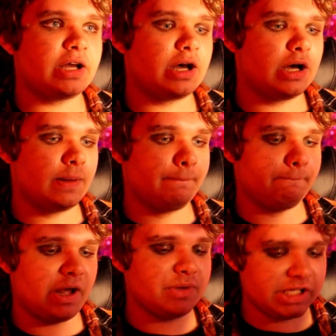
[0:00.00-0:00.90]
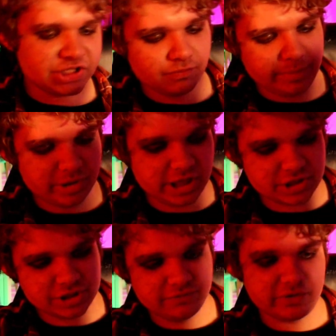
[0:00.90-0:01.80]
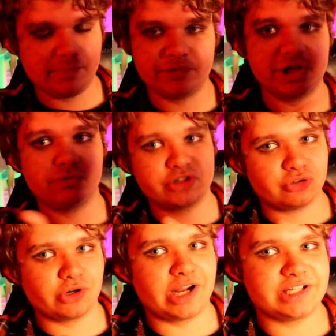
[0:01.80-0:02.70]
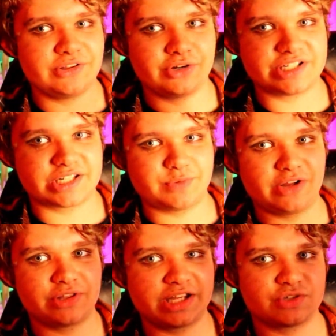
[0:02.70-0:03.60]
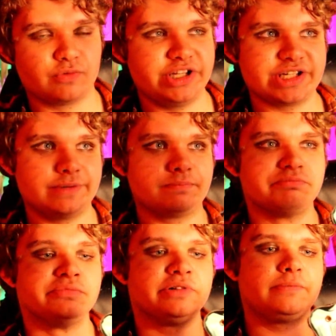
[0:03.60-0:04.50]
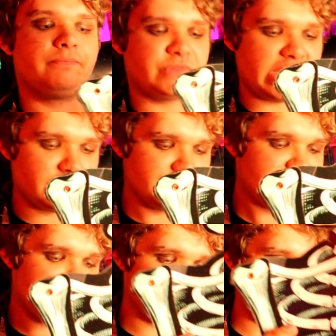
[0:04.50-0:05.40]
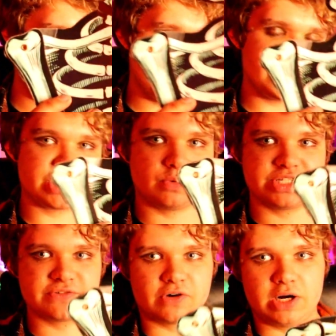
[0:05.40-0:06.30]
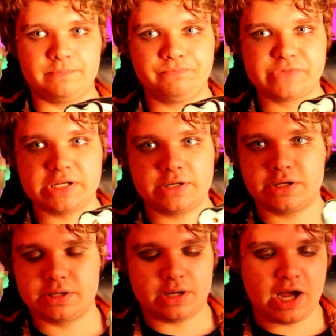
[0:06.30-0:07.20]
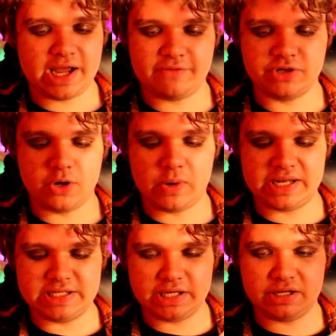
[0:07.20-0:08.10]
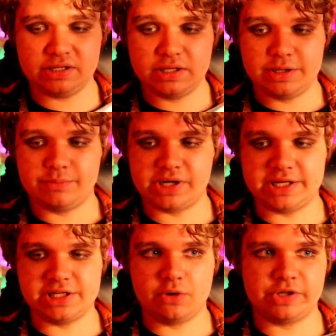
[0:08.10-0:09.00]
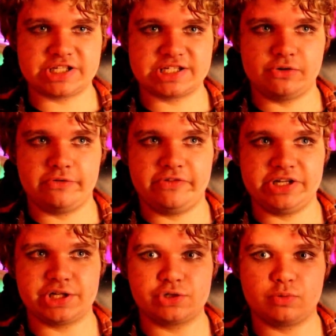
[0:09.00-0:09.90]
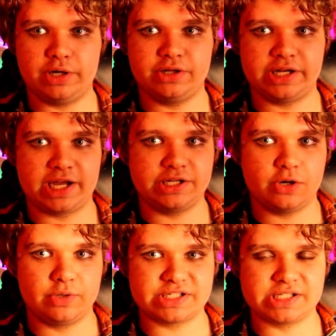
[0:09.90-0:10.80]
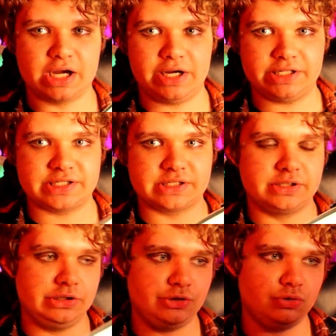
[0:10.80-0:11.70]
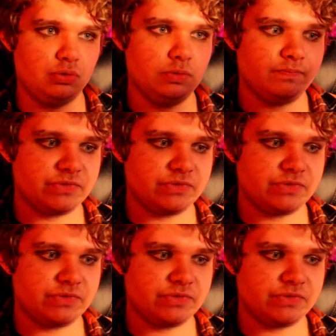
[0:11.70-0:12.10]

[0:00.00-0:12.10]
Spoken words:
I mean, it's a reproduction from the original 1936, but I don't think it's recent. I couldn't tell you when this one's from. I have no idea, but I know it's still a vintage one. Like, I know it's not new,